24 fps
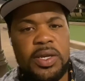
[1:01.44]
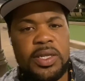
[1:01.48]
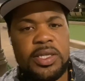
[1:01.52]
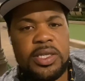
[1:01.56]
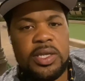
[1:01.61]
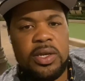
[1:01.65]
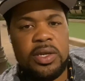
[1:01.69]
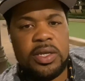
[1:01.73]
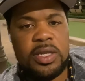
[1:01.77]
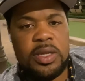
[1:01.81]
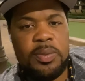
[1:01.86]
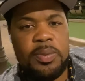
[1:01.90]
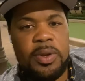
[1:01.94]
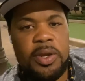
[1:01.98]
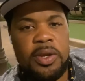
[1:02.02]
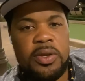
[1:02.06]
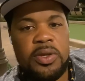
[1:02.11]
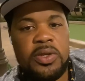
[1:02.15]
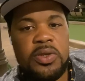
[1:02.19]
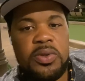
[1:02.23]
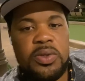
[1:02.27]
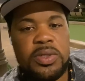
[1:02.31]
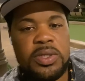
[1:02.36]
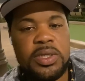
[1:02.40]
talked about
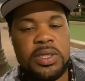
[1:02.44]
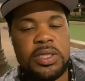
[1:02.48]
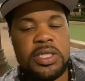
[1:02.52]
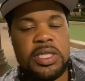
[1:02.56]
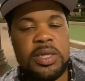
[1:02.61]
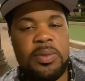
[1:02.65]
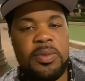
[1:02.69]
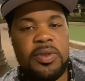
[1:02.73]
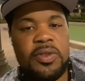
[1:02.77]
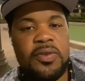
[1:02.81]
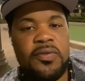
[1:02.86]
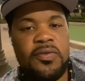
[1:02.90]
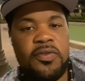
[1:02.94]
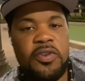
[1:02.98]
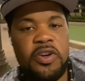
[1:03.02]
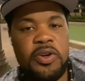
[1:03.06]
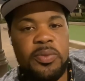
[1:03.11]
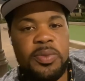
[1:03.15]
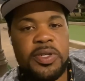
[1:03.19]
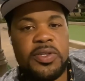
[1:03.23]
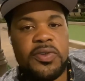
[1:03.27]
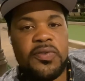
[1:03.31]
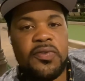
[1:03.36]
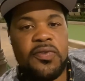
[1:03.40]
using some of the
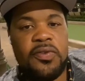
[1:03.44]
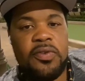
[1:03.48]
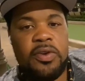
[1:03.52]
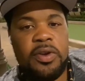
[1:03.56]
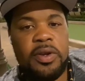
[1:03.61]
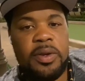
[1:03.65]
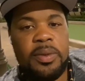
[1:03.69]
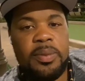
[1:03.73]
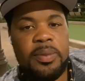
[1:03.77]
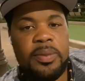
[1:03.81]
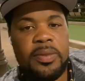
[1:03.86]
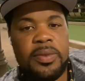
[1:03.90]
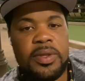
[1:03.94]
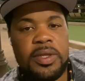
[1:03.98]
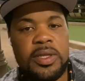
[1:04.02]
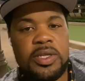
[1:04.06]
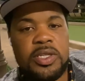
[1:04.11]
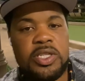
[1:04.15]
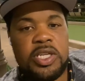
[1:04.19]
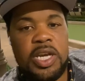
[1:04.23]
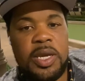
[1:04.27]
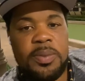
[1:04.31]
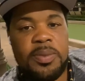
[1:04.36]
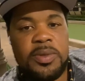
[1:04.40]
verbiage from the
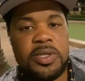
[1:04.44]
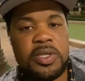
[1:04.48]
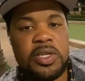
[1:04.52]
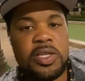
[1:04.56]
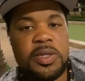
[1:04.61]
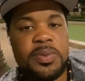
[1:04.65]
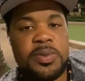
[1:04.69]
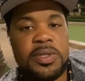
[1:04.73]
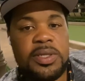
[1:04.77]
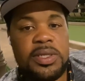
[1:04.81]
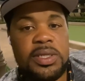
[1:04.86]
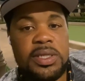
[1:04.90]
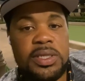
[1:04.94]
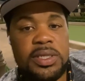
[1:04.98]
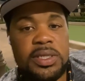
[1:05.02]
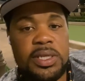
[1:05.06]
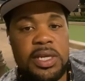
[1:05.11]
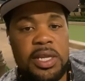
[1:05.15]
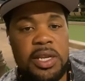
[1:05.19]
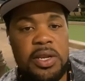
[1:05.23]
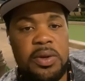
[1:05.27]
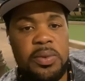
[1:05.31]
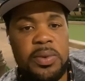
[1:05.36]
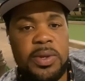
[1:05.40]
job description
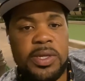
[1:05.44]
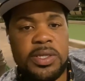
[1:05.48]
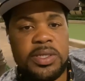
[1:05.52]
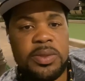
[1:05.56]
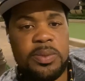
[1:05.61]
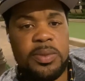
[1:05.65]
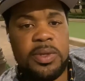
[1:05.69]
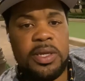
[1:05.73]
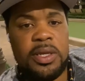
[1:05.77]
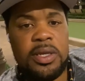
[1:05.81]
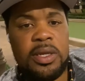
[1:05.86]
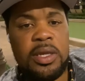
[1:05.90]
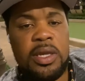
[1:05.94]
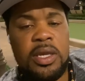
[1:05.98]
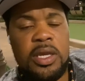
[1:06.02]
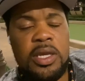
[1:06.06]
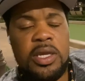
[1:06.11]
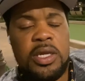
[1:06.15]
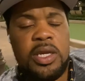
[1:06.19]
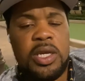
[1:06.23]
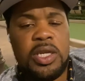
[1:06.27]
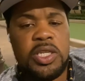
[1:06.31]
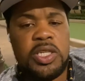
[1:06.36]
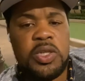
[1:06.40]
inside of your resume.
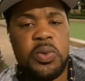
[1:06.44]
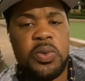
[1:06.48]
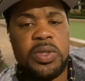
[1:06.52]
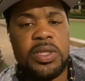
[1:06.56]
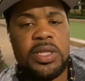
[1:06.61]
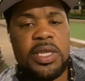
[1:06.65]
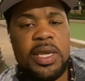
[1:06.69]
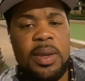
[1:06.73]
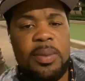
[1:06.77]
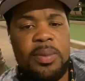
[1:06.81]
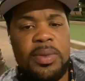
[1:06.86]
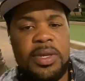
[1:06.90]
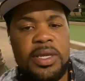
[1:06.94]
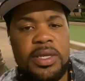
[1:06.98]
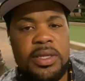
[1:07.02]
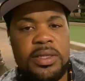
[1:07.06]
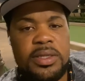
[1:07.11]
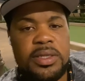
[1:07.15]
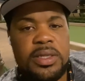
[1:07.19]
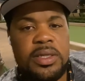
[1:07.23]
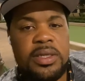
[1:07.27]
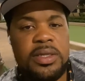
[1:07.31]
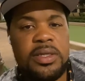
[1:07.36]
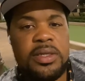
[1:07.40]
So what that
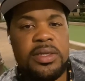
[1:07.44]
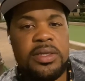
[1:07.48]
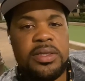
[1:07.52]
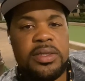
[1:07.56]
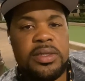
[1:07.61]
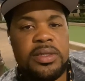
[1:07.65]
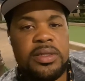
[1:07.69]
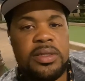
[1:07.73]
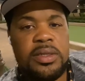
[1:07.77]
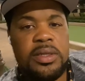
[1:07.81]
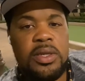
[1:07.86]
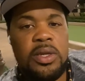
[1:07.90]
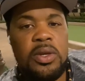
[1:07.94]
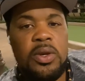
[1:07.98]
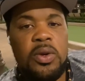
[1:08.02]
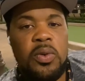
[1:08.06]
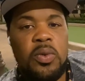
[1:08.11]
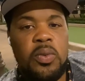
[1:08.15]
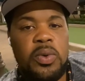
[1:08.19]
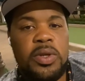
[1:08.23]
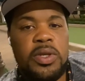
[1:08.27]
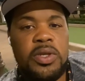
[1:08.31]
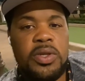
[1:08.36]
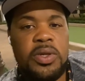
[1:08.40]
means is
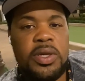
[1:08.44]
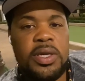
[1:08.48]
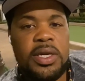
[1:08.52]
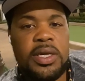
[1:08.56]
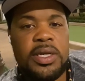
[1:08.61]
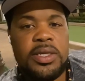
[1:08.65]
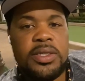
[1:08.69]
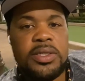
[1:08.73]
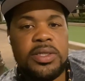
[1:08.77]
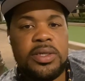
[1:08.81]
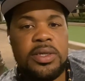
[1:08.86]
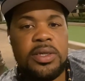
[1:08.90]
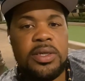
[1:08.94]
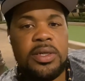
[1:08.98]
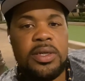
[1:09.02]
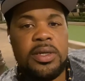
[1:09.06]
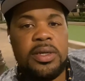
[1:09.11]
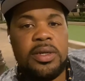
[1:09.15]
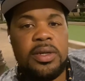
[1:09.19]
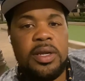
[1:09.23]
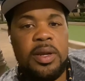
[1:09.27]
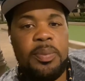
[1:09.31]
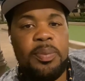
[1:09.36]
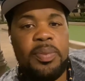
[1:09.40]
when you guys
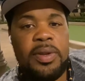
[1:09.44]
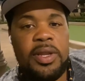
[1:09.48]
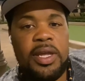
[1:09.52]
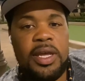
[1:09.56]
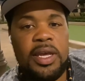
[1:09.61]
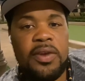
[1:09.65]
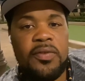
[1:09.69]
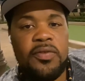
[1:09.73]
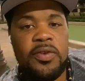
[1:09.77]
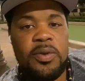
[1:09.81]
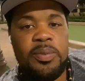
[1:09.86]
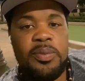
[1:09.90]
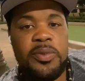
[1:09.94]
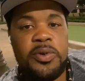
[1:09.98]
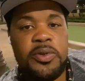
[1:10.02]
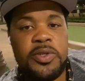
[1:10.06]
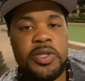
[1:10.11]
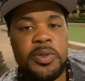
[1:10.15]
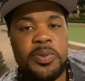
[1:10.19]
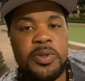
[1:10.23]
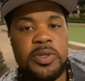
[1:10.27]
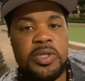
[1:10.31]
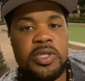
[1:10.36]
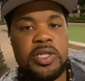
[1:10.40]
are applying for
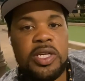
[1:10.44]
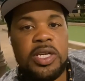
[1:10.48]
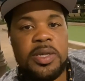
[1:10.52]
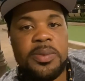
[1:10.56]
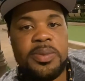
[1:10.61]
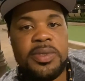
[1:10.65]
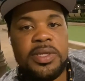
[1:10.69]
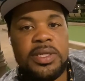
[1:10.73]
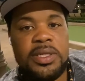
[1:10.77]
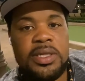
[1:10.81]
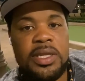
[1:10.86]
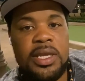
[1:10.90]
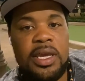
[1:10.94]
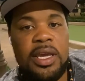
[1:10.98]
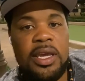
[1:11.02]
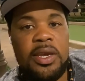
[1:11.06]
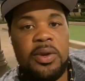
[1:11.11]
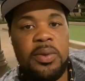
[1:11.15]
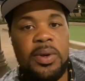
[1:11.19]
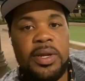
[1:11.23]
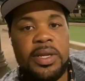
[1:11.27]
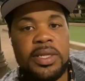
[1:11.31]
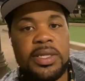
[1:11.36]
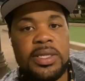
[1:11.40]
multiple jobs a day
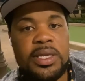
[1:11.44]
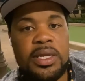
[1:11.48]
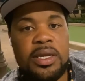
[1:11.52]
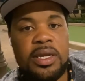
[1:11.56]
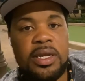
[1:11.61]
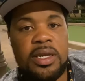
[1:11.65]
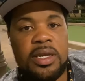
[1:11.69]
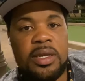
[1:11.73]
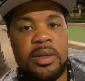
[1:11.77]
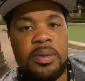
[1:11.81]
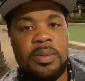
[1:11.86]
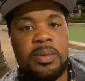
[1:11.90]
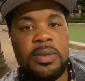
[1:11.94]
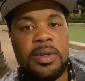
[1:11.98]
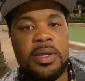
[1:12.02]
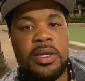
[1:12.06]
or at a time,